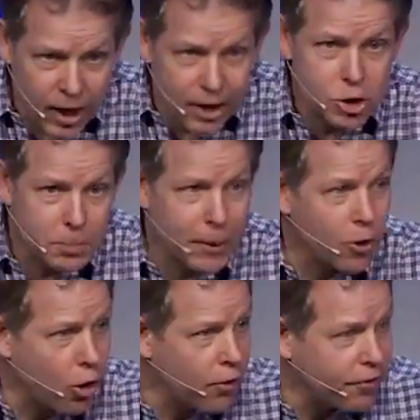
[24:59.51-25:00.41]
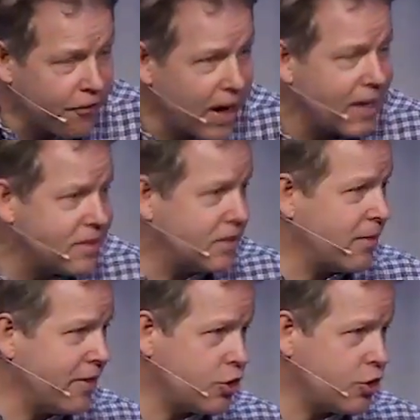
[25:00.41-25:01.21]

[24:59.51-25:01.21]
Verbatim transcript: God's spirit on the finances of this